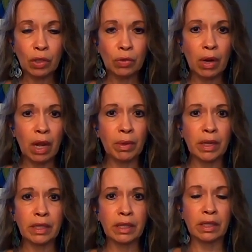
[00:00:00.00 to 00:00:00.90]

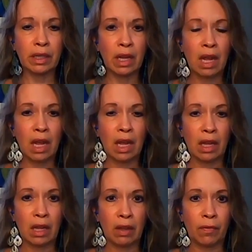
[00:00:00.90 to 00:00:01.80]
traumas,
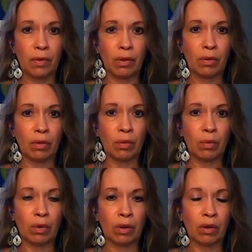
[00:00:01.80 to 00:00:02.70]
if you
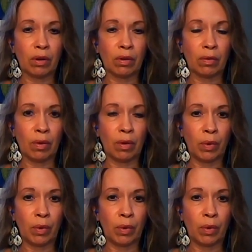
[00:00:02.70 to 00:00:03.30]
were a